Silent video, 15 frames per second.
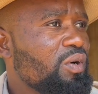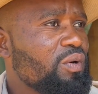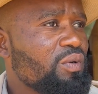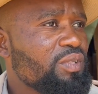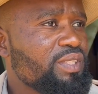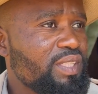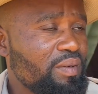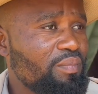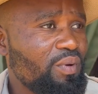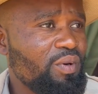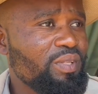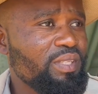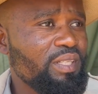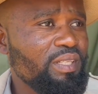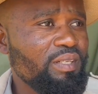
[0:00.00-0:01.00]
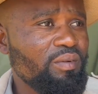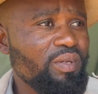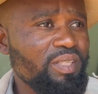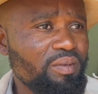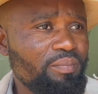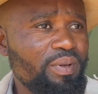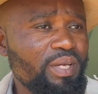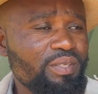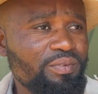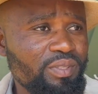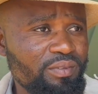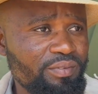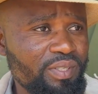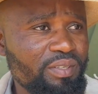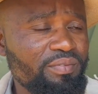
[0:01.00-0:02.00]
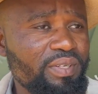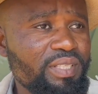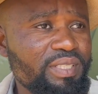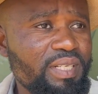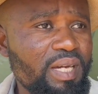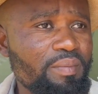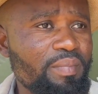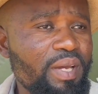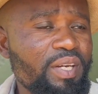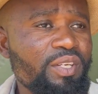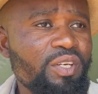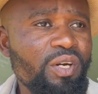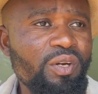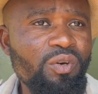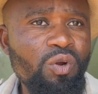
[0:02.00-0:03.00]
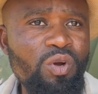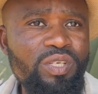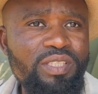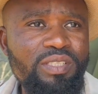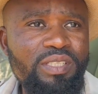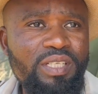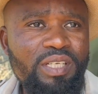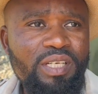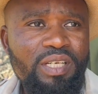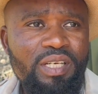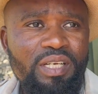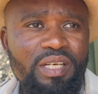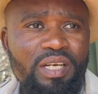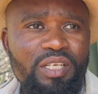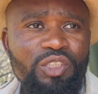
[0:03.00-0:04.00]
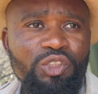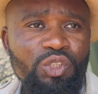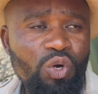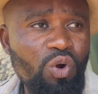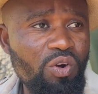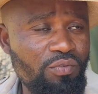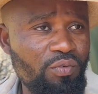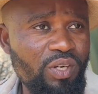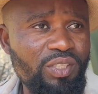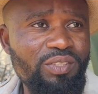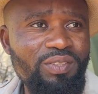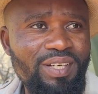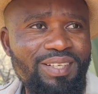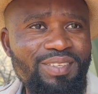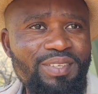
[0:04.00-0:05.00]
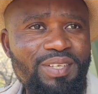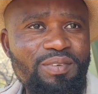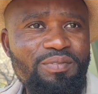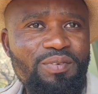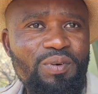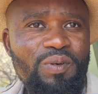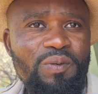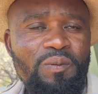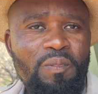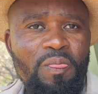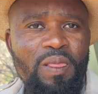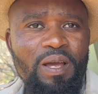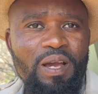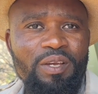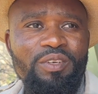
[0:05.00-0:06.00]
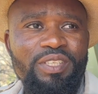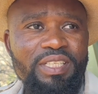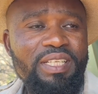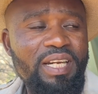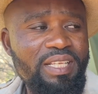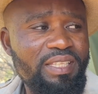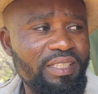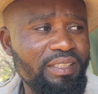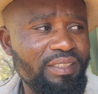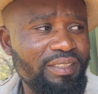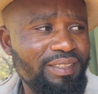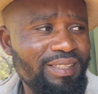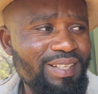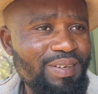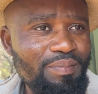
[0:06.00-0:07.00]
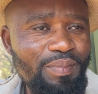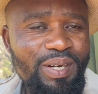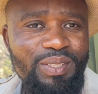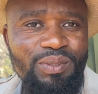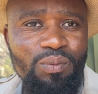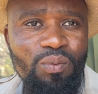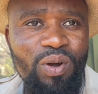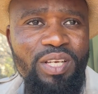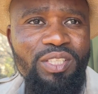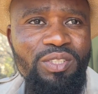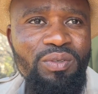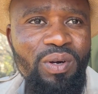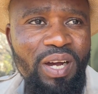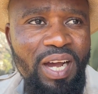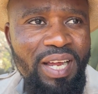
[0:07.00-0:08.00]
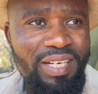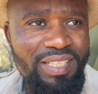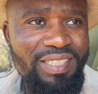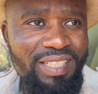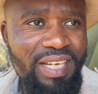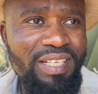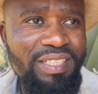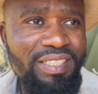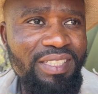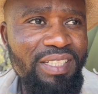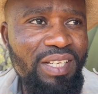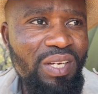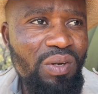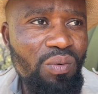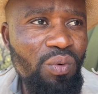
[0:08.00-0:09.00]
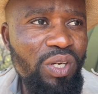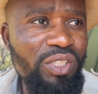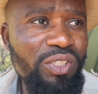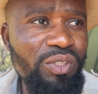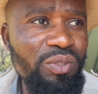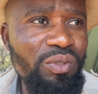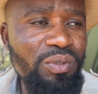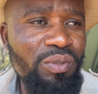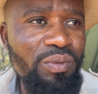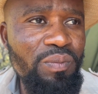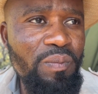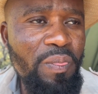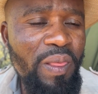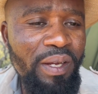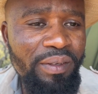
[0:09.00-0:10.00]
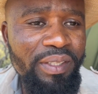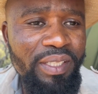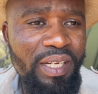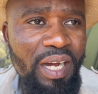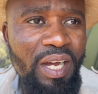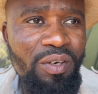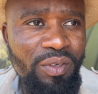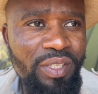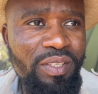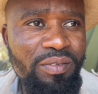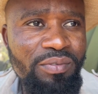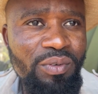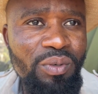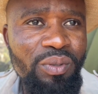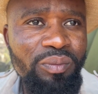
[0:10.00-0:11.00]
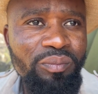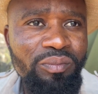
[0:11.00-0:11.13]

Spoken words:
step on the pens for the very first time and you are not sure of what you are looking for, you see nothing. But once you understand what you really are looking for,